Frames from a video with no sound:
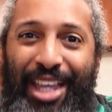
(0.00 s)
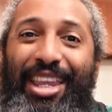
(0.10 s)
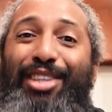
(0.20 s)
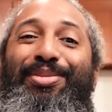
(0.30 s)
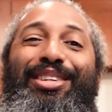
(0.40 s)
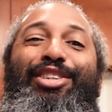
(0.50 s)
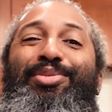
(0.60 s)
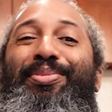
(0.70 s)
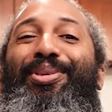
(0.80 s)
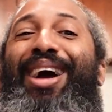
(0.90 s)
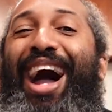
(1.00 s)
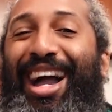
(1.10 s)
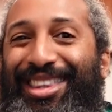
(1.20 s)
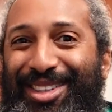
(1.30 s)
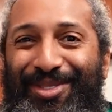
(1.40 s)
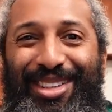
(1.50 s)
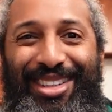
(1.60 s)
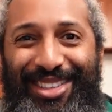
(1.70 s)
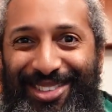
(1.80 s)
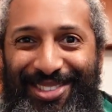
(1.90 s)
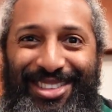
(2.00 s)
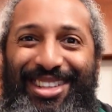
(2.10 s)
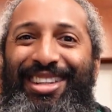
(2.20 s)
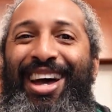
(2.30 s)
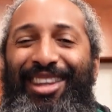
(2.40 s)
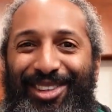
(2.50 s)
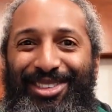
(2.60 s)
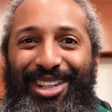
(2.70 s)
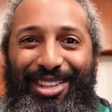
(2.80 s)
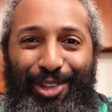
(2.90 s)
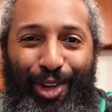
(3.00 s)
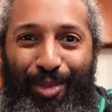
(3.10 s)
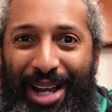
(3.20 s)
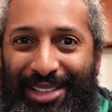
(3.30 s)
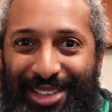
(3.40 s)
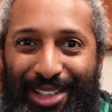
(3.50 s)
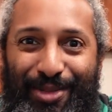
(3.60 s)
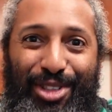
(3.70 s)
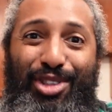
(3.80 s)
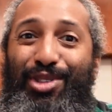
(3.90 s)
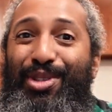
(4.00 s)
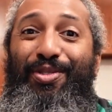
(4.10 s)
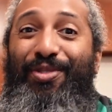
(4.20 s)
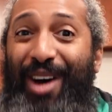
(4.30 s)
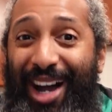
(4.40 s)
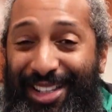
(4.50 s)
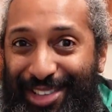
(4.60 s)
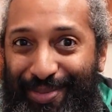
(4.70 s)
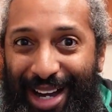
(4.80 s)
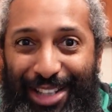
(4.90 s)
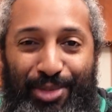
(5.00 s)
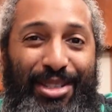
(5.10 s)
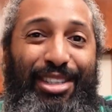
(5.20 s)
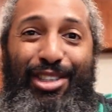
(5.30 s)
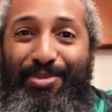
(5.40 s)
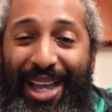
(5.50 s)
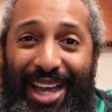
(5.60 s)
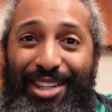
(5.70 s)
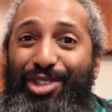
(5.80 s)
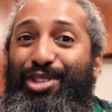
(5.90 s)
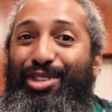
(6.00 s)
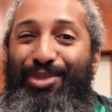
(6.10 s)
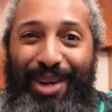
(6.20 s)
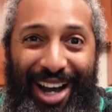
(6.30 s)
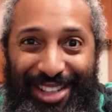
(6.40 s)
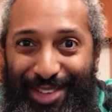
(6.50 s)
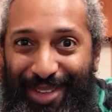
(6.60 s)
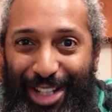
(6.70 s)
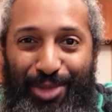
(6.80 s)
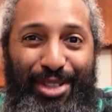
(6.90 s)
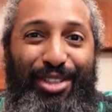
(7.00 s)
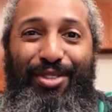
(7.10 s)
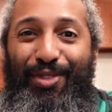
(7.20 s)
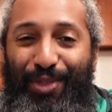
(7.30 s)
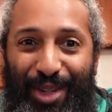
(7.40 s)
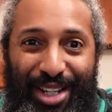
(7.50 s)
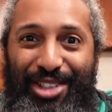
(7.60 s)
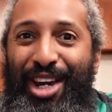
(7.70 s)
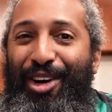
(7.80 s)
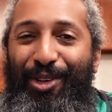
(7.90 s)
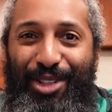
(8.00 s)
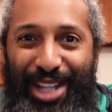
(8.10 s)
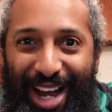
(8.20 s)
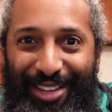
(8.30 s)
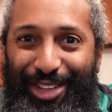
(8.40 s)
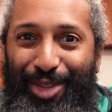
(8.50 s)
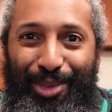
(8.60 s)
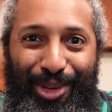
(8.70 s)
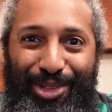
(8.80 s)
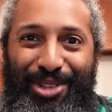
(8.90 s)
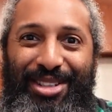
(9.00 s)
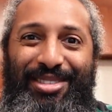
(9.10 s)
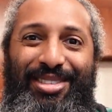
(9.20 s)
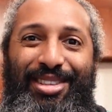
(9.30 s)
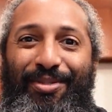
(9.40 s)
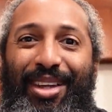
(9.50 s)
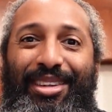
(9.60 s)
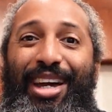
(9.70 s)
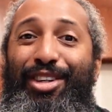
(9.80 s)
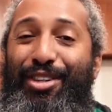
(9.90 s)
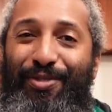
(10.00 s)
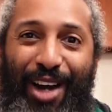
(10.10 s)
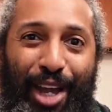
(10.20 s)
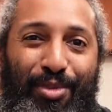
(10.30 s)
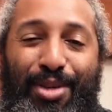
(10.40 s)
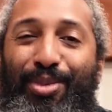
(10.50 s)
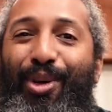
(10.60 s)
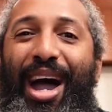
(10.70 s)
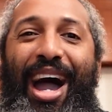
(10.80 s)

That's because people are actively using those other Romance languages. You can find somebody speaking Spanish, you can find somebody speaking French or Italian or Portuguese and stuff like that. You can find people